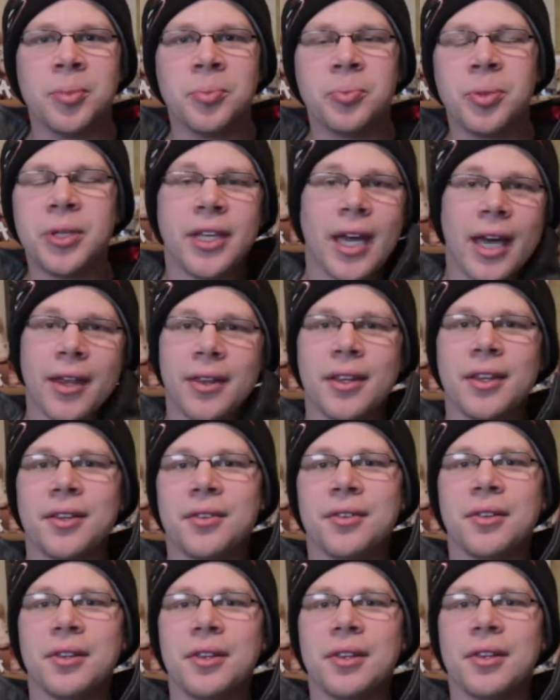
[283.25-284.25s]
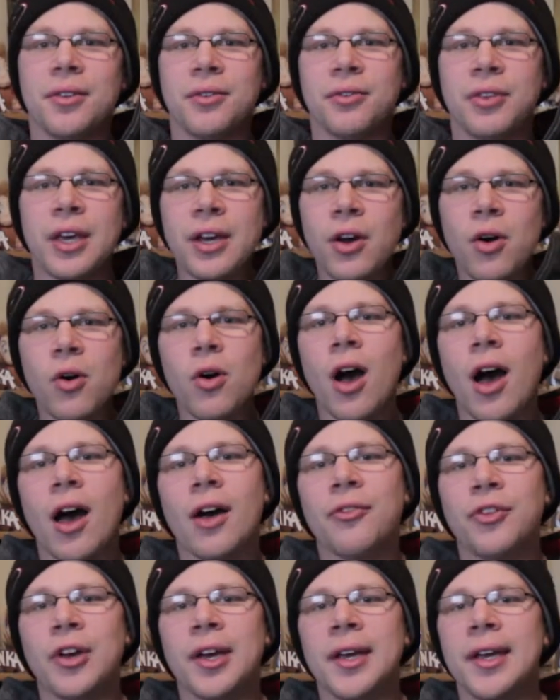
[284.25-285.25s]
But yet, they go
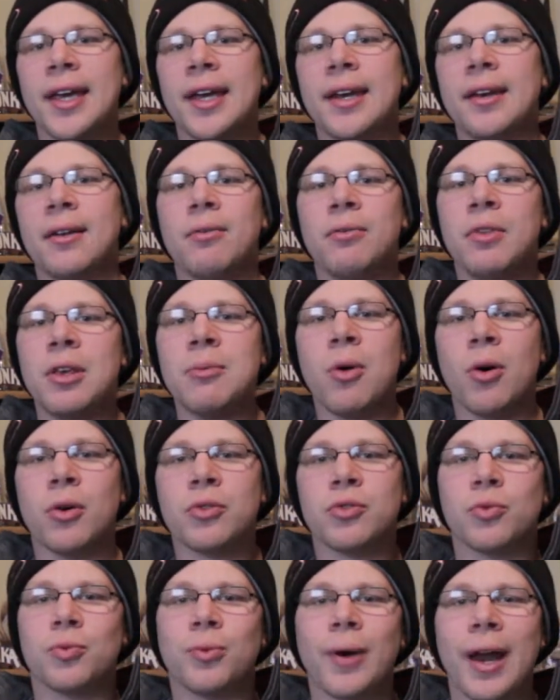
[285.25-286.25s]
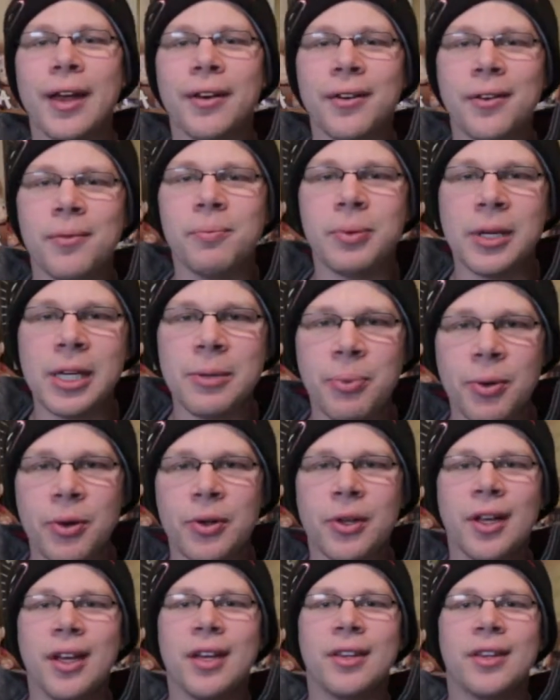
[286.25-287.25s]
off and get the most random
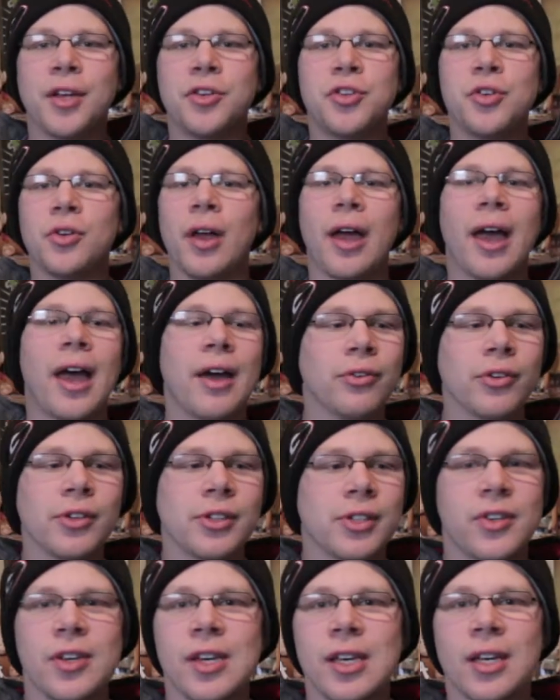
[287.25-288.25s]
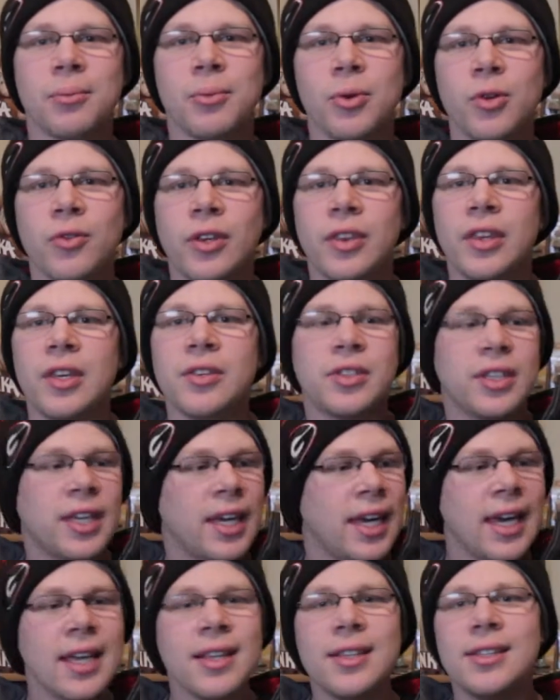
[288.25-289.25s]
people that you'll ever see in a movie. These
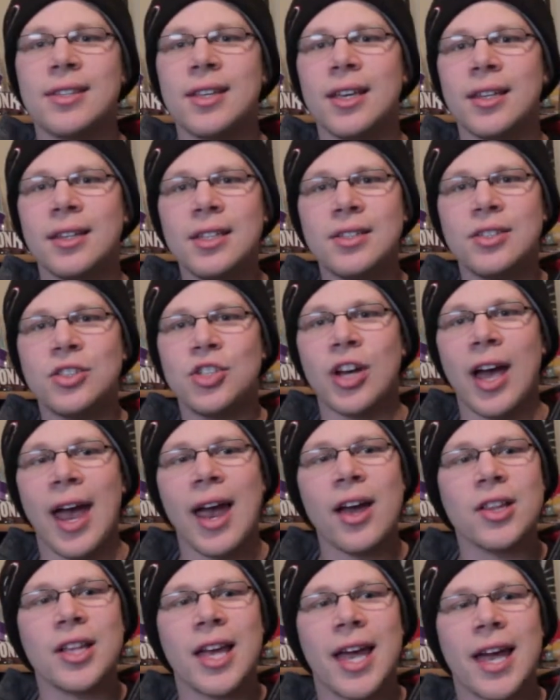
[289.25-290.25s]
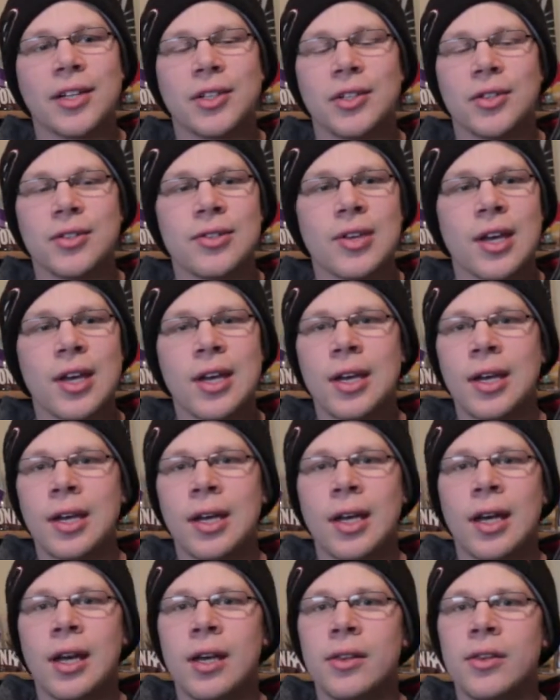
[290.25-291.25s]
kids, these child actors,
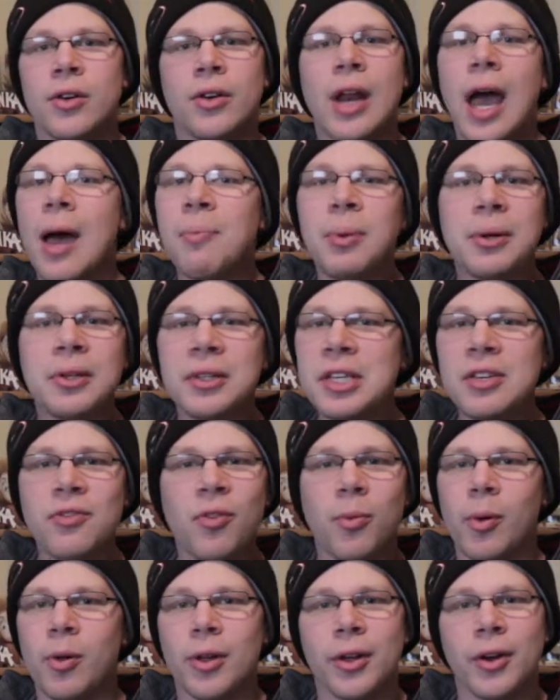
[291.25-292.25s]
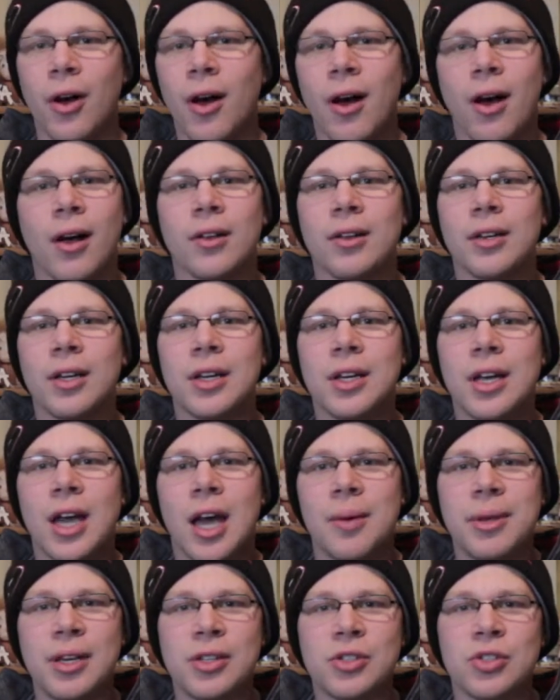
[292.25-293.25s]
they're not believable at all.
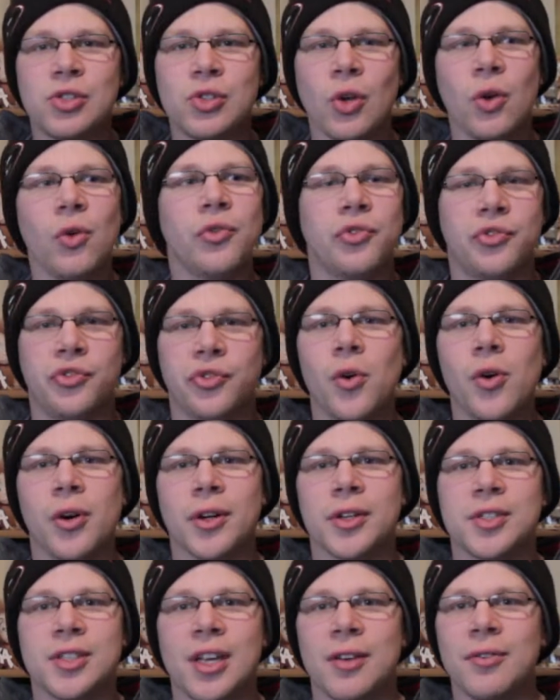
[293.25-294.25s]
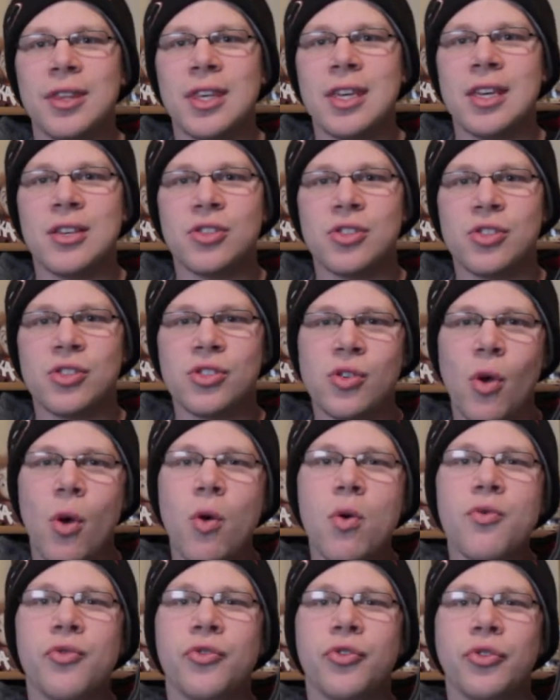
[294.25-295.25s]
I mean, it's so forced. Everything is
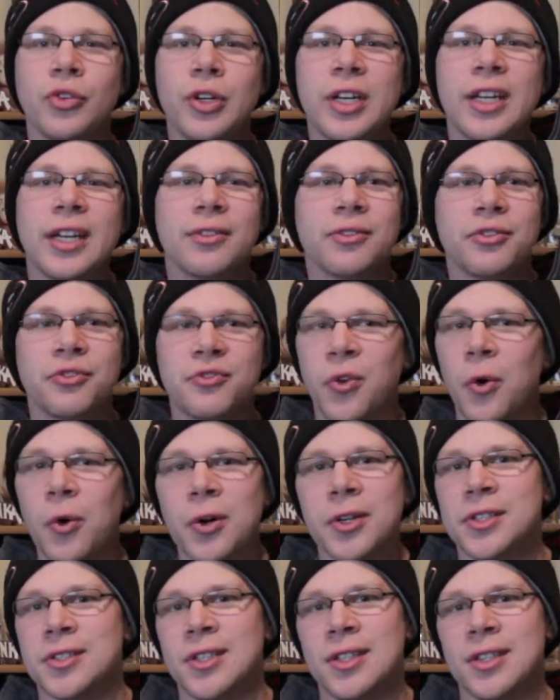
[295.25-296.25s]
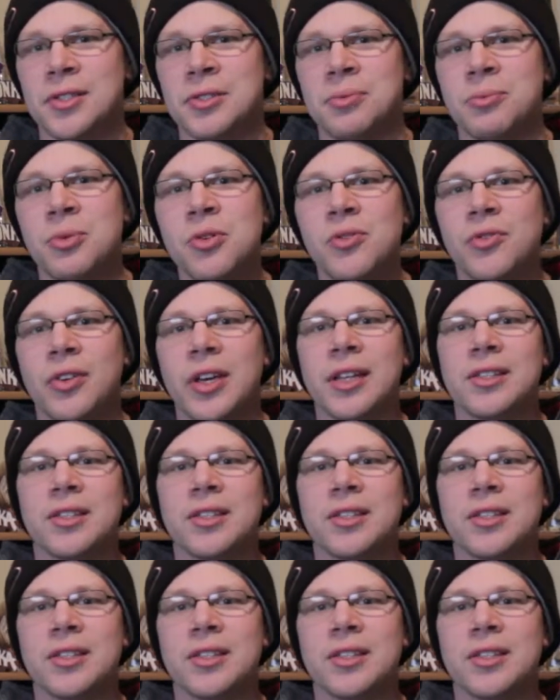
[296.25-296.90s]
so freaking forced in this movie.